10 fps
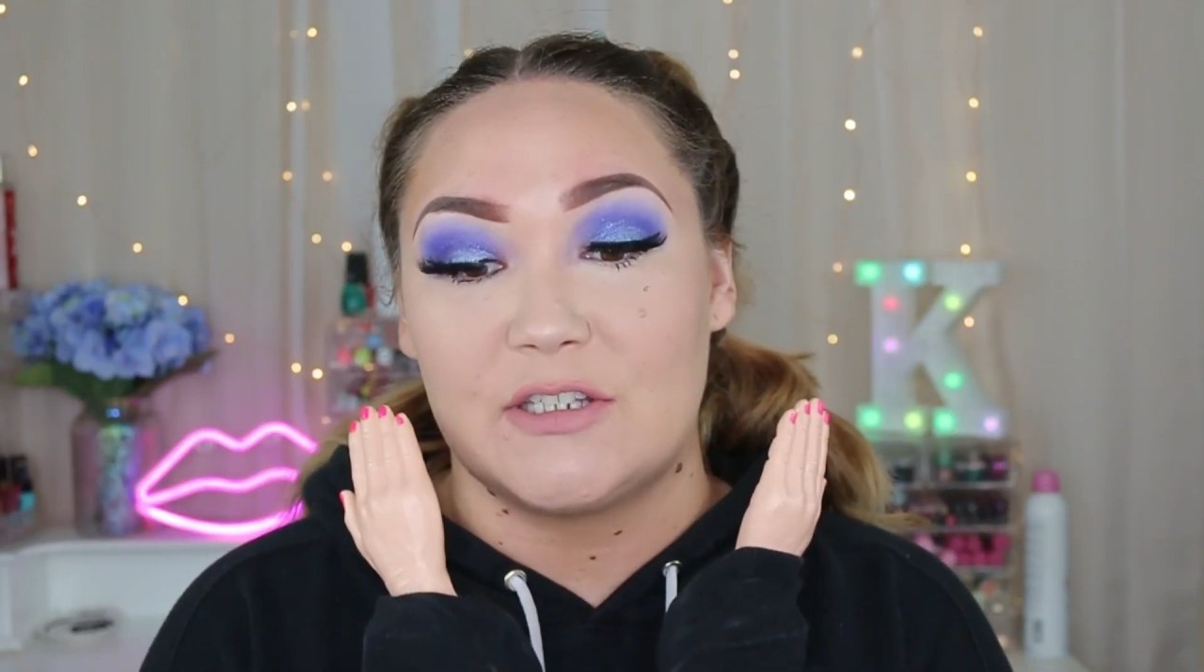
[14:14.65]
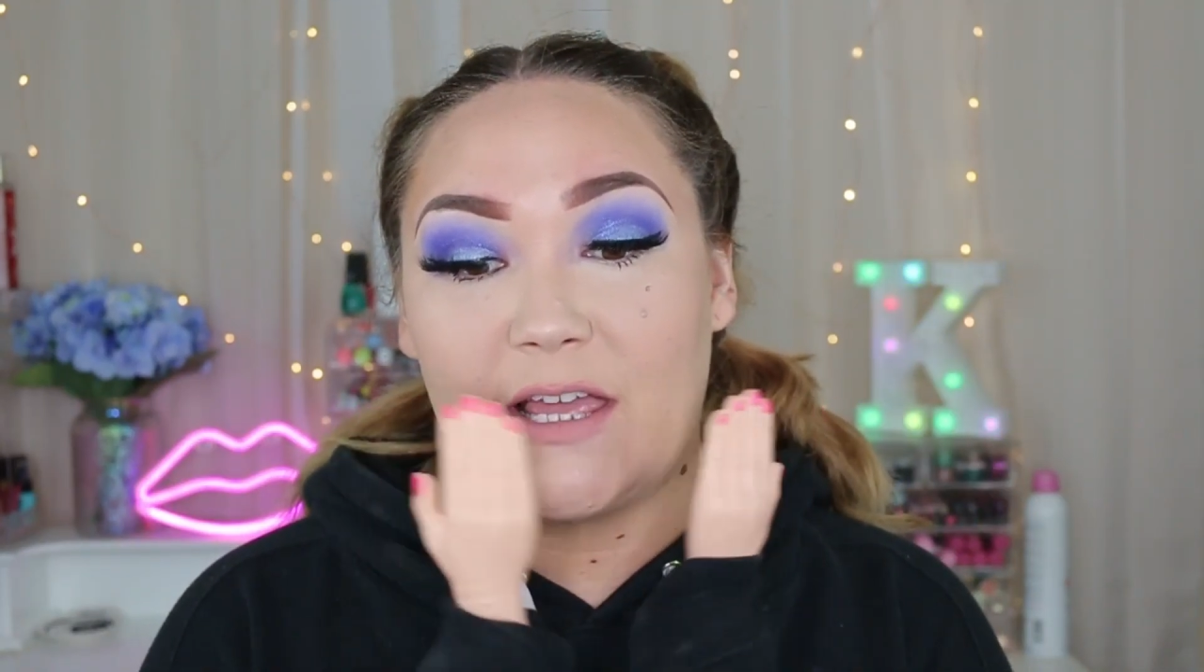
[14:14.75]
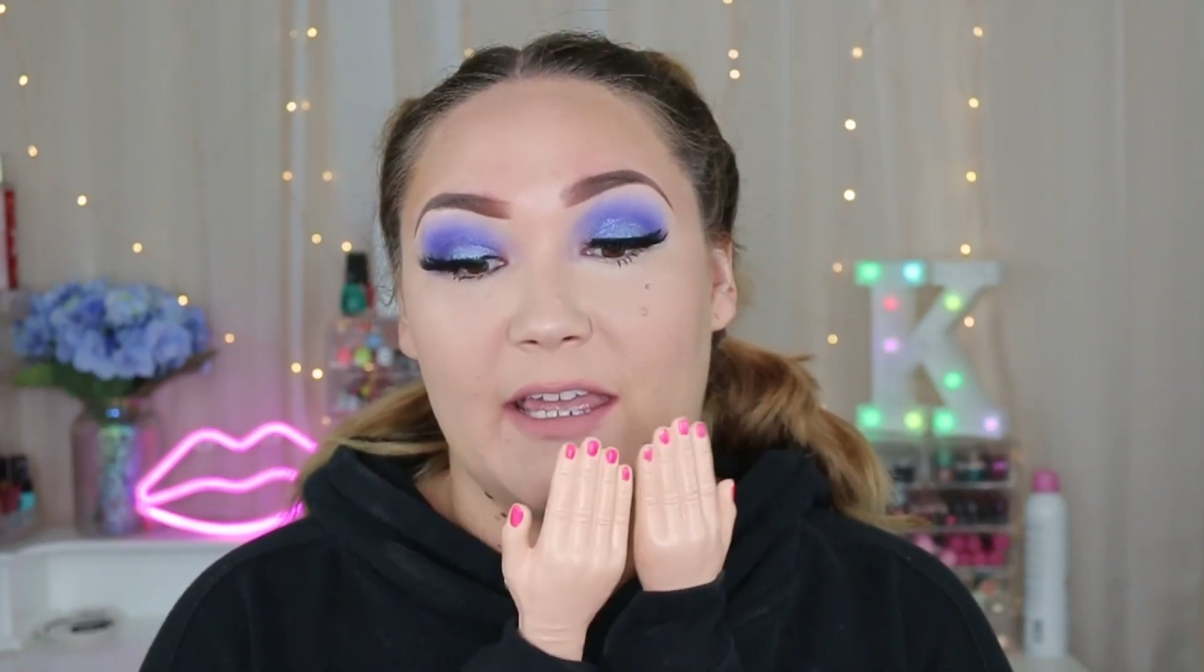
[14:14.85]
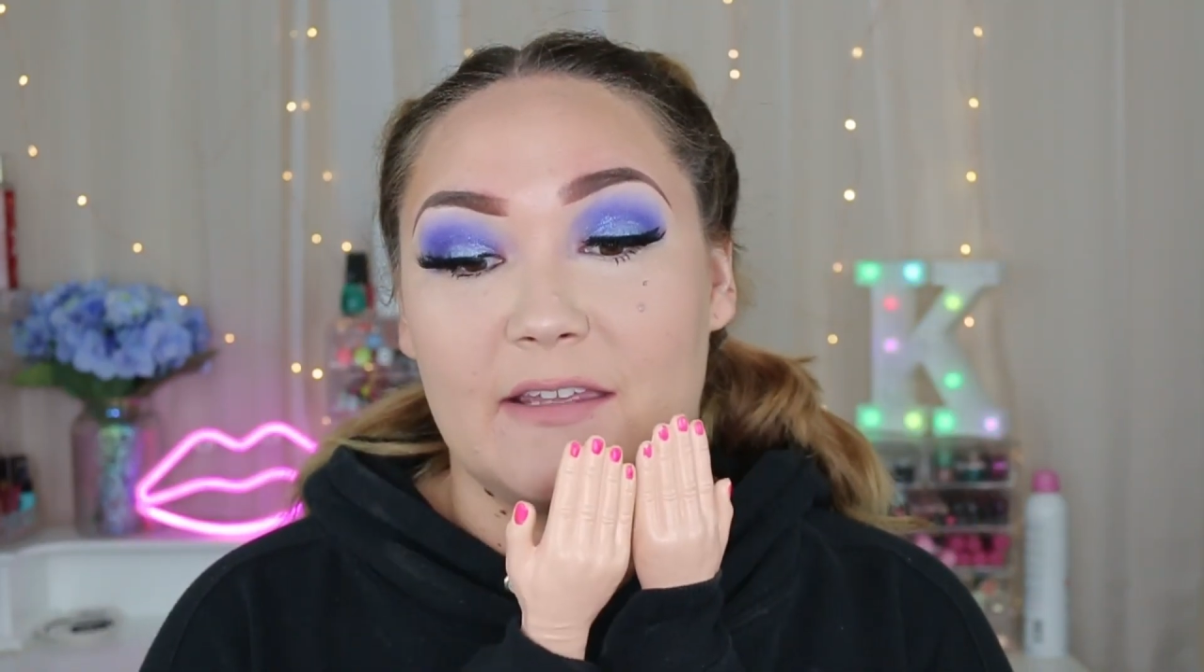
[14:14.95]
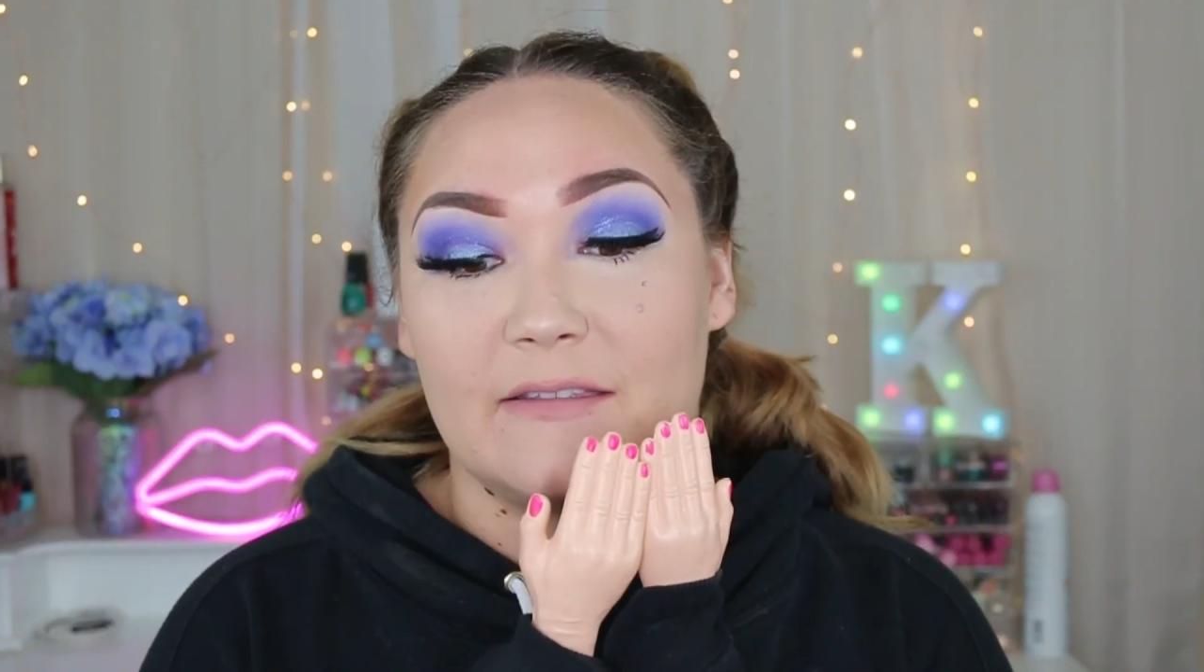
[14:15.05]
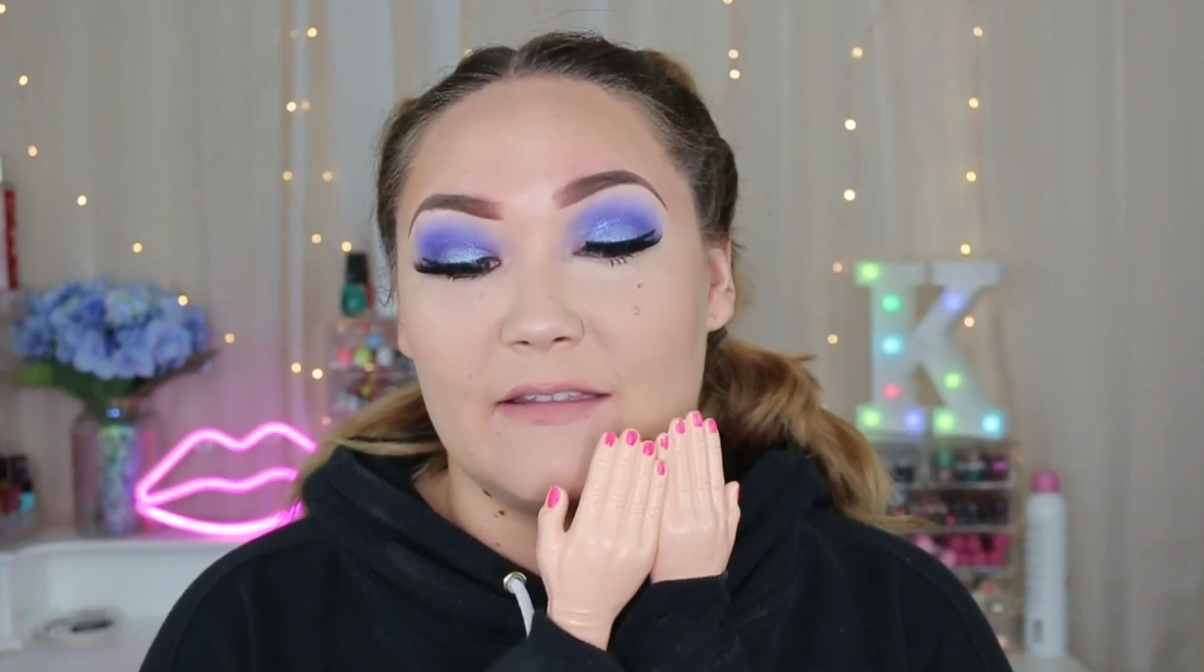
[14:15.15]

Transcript: Like